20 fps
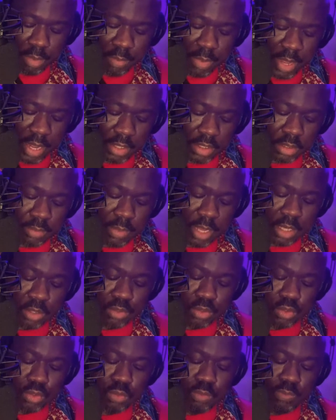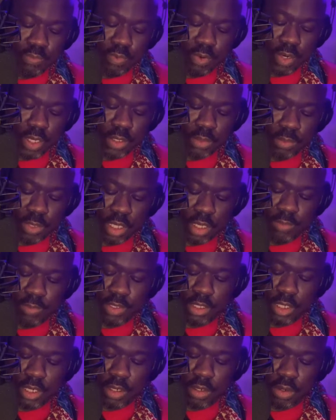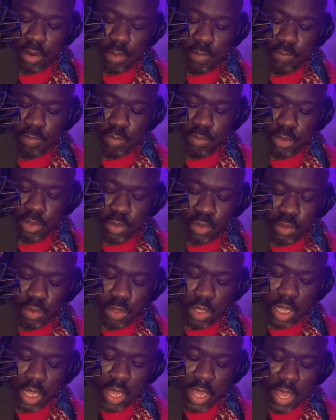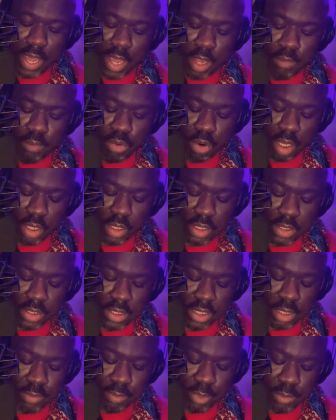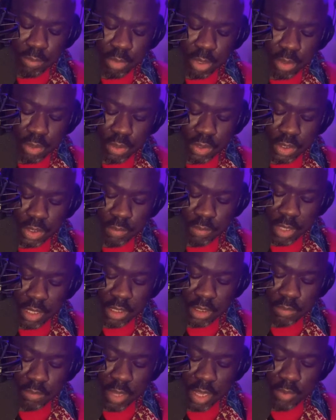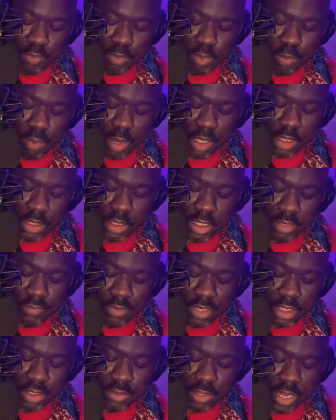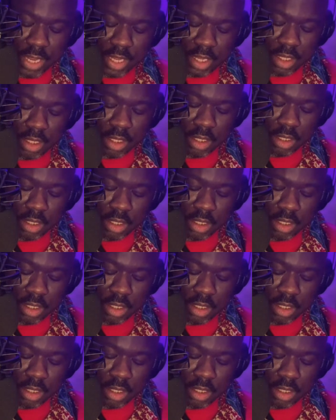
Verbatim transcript: prepared tomato soup for us when he returned home from school and brought the steaming bowls to mother's bedroom on a TV tray.